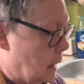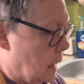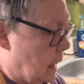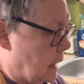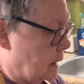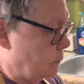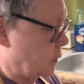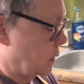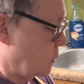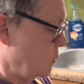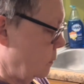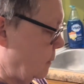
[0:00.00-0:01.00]
I was
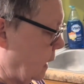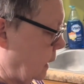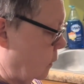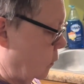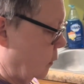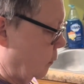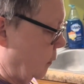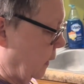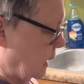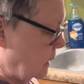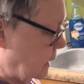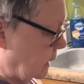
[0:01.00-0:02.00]
going to make
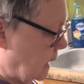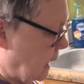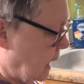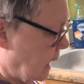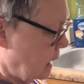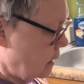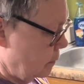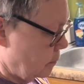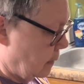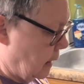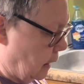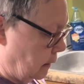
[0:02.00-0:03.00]
cornbread today,
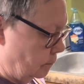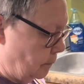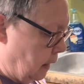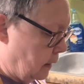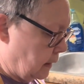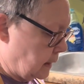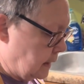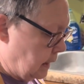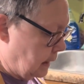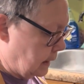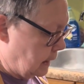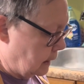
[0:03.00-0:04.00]
but Eric said
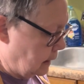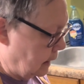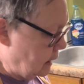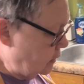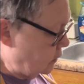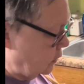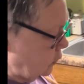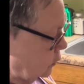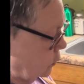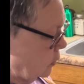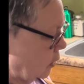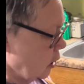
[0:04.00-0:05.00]
I didn't need
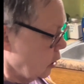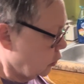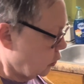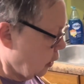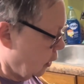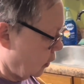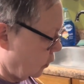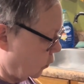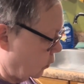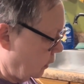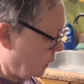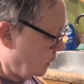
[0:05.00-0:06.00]
to. So
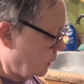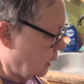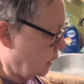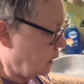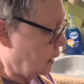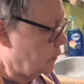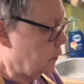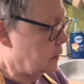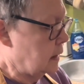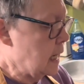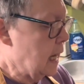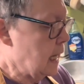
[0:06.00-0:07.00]
another
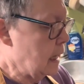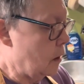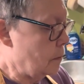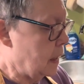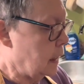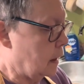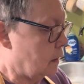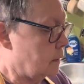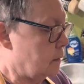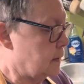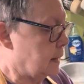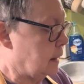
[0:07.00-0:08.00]
day I'll make a
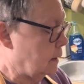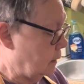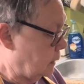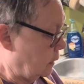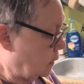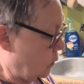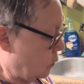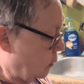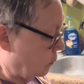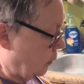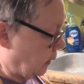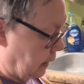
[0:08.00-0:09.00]
skillet of
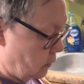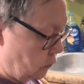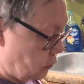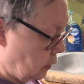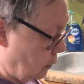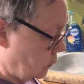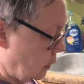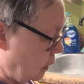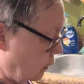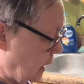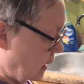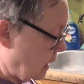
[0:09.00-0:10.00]
cornbread and show y'all
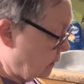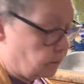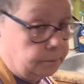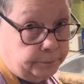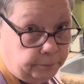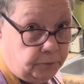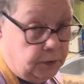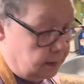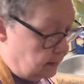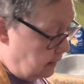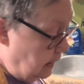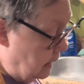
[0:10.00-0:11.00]
how I
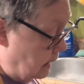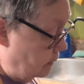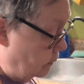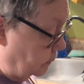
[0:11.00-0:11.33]
fix that.